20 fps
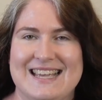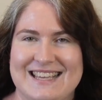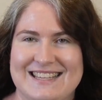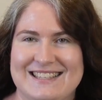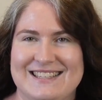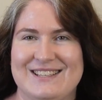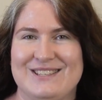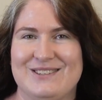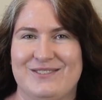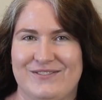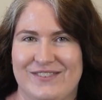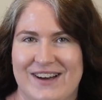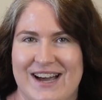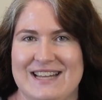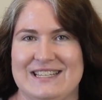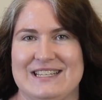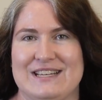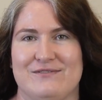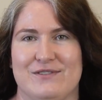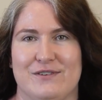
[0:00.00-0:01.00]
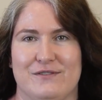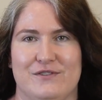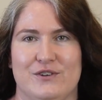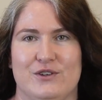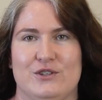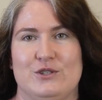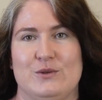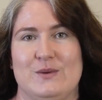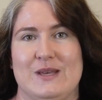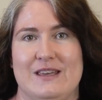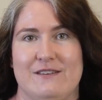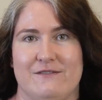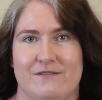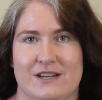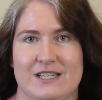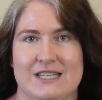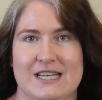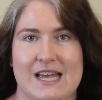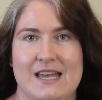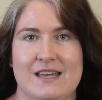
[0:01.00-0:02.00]
easy to find and refer to
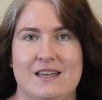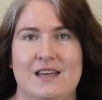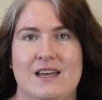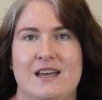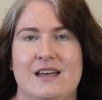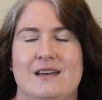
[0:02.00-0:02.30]
every day,